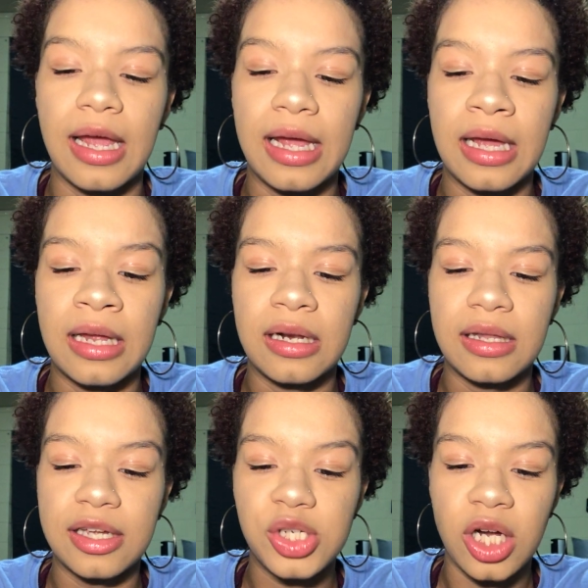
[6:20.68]

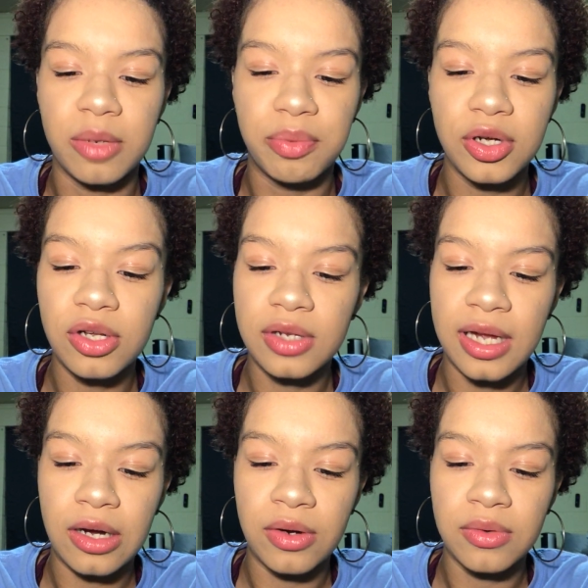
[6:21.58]
and they try to put you
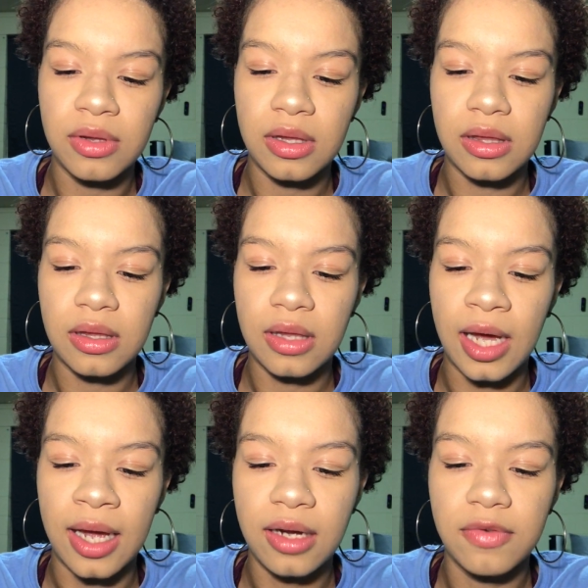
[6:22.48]
down,
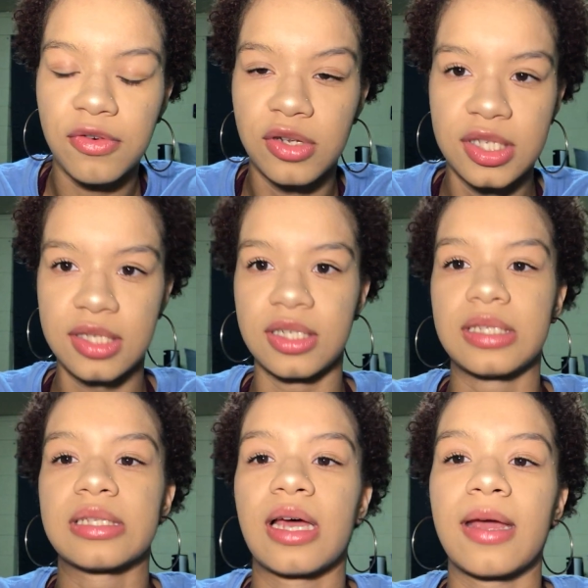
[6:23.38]
like, for
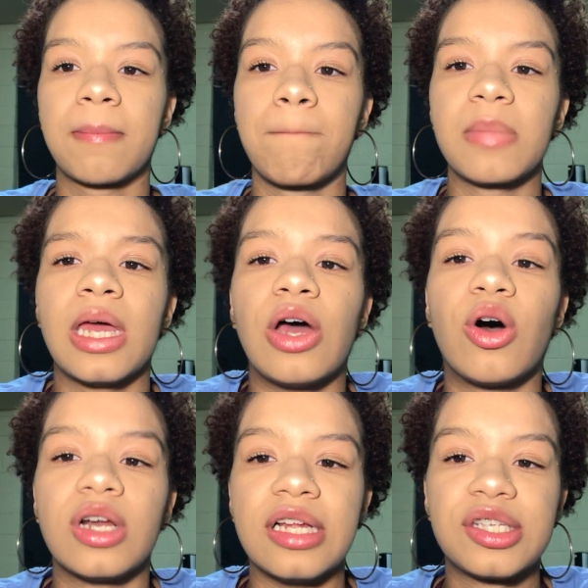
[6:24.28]
instance, like,
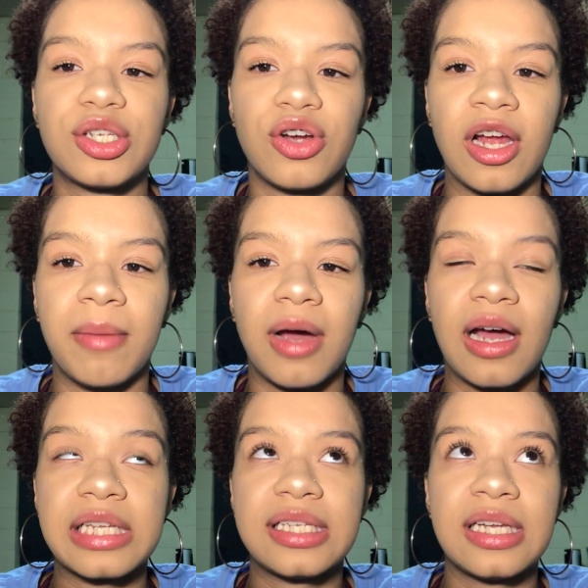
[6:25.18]
on Instagram,
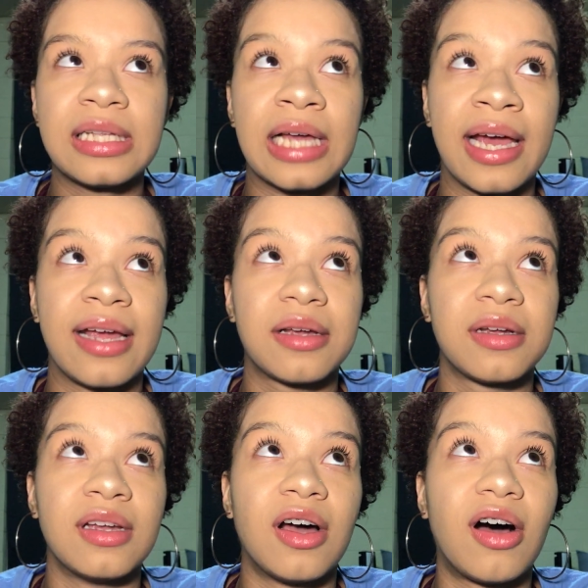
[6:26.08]
I see, like,
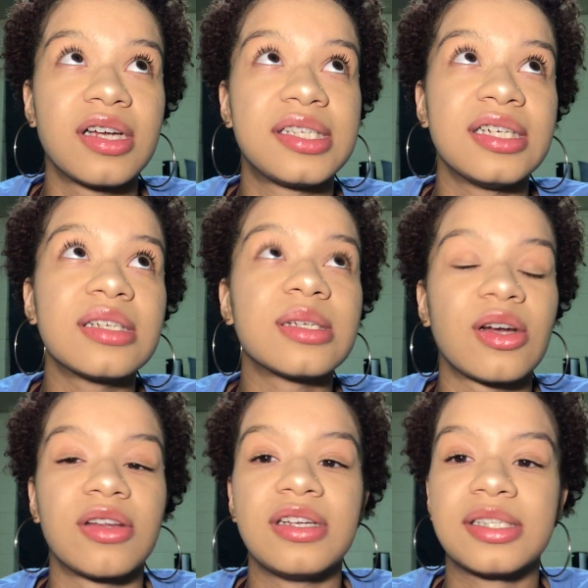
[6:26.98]
all I see
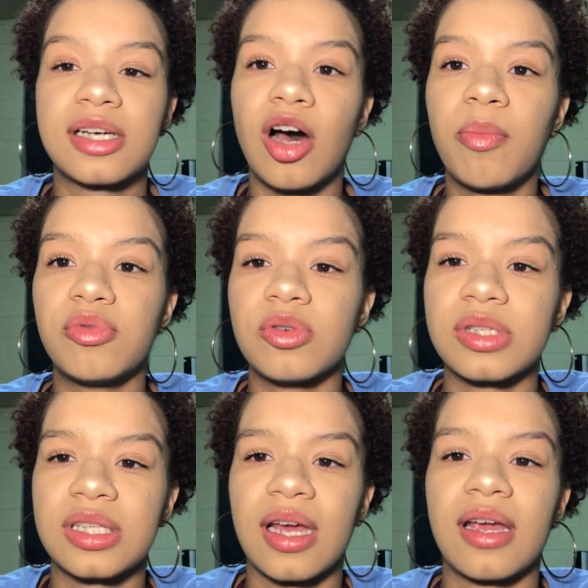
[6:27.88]
are these
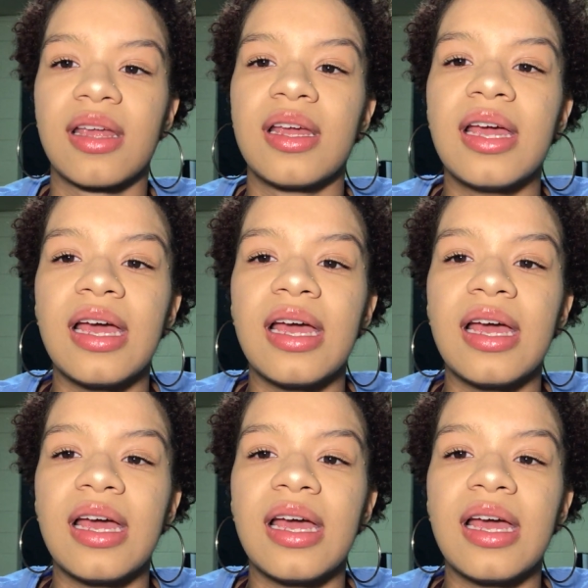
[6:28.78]
couples, like,